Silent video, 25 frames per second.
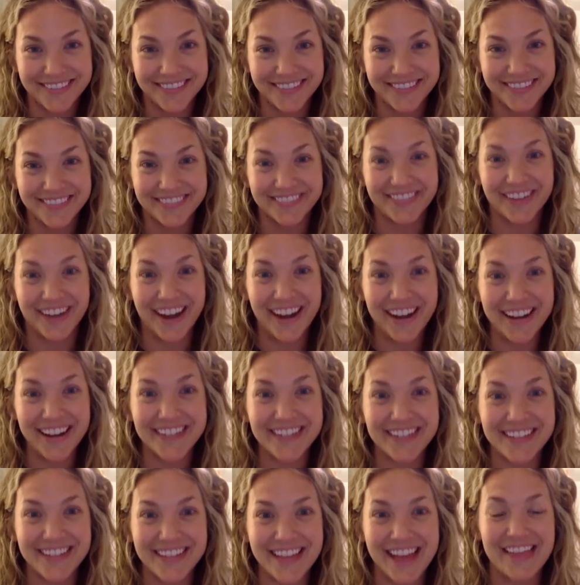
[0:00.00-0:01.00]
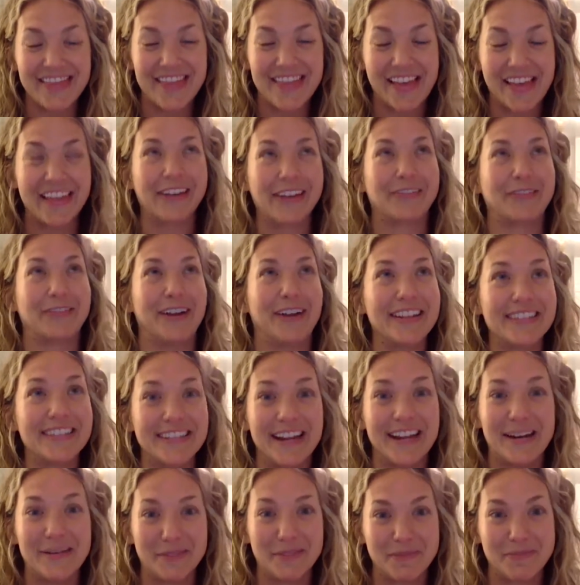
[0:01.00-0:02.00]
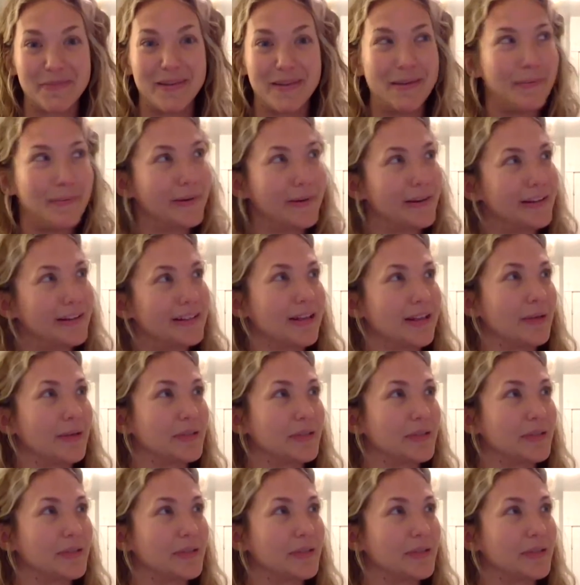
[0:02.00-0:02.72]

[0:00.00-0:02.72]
Right? Doesn't that like resonated with me, because I was like,